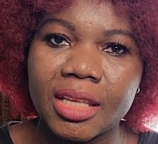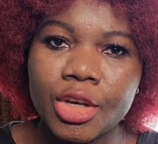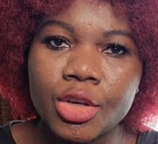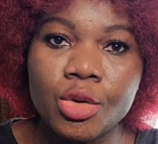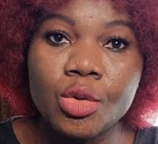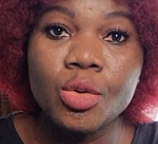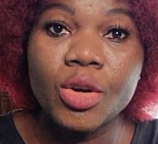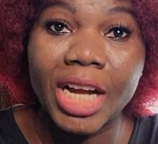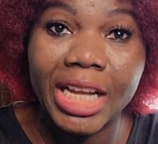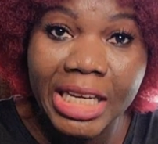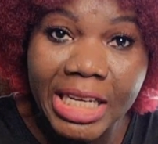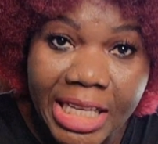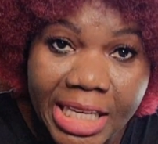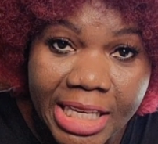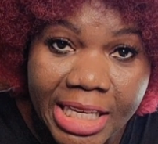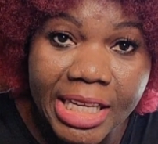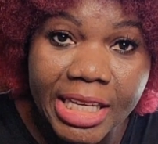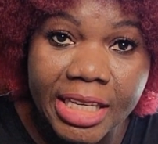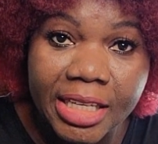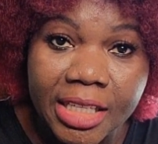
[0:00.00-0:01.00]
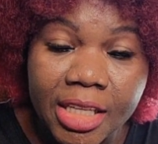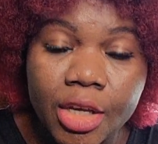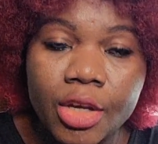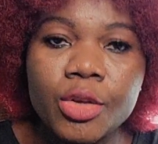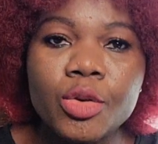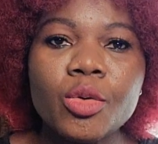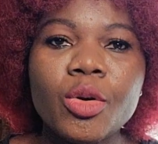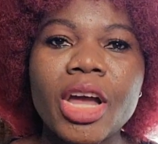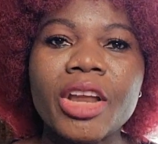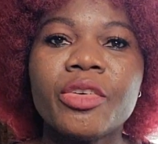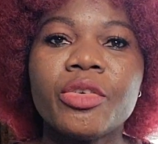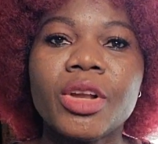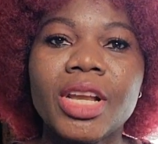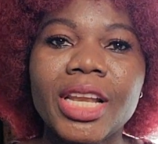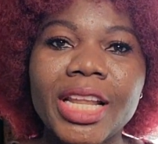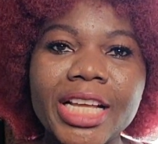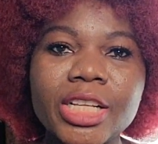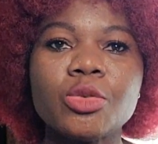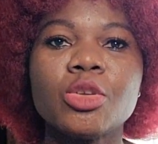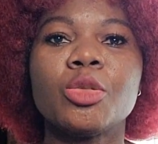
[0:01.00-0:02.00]
You can hear, you can
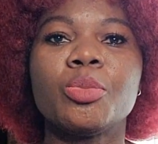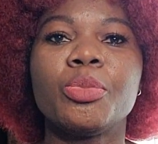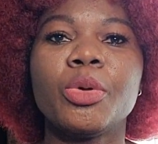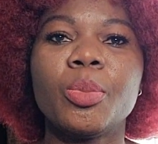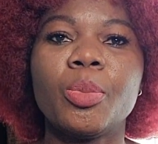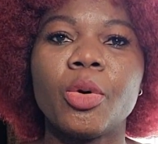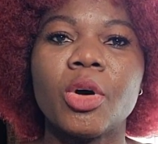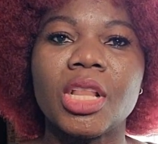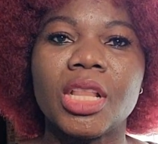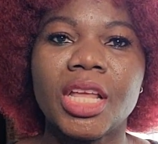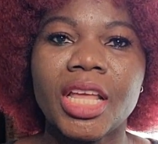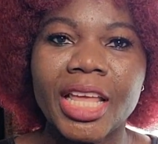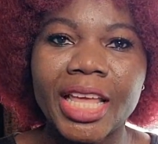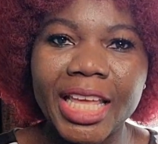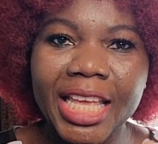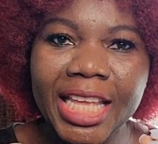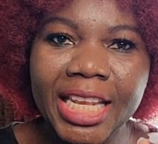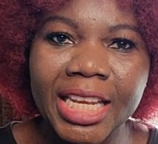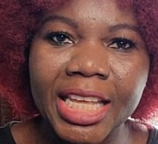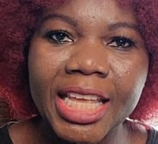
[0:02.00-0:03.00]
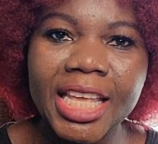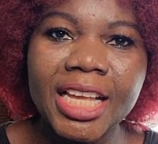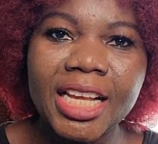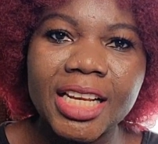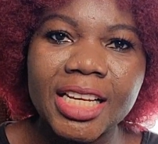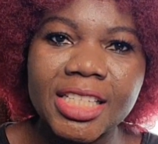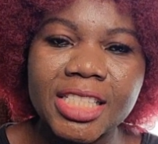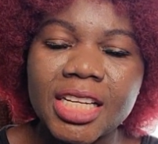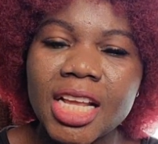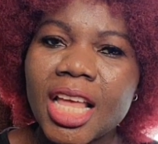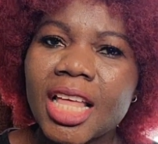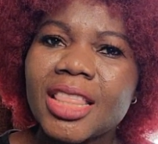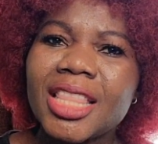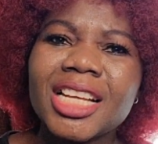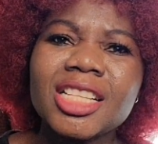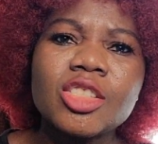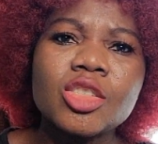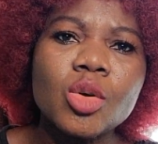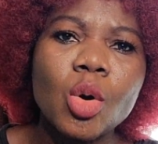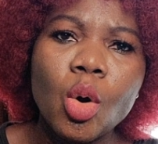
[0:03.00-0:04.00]
relate with people in English.
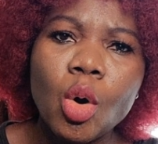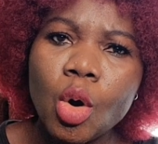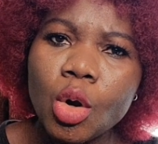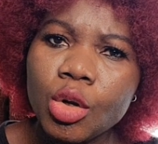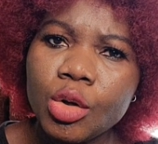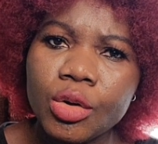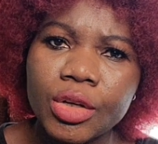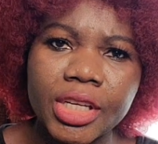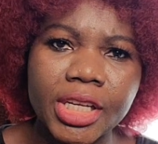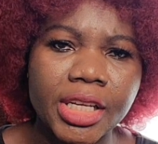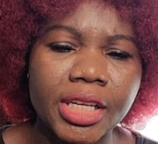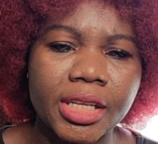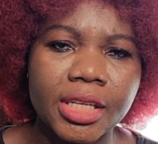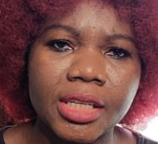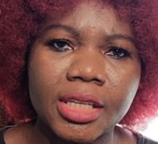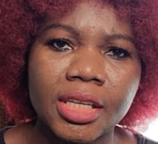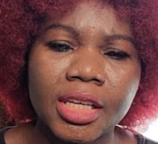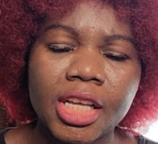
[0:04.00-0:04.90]
That's all you need.